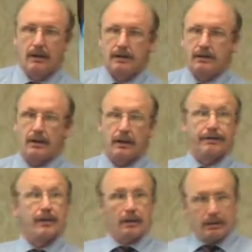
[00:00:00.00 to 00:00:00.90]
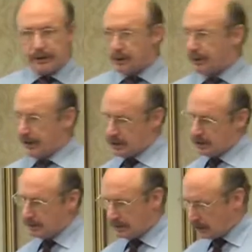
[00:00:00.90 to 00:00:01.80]
serve with the
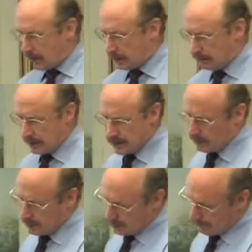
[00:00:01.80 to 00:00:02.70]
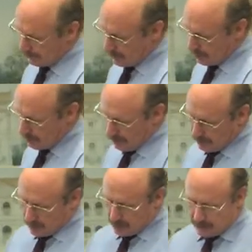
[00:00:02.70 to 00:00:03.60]
parachute regiment.
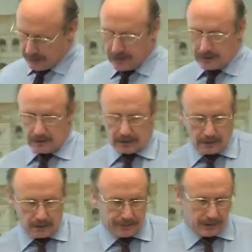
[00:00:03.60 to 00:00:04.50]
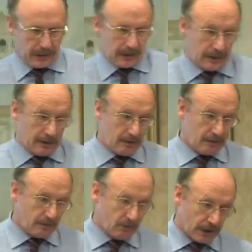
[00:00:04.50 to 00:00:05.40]
I served
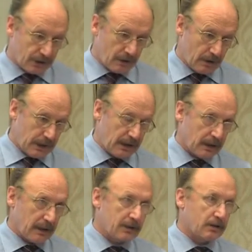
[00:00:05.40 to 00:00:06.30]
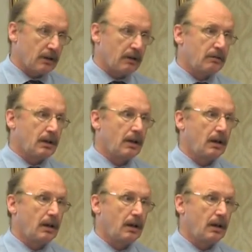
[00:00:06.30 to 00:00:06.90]
in West Germany, in Iserlohn,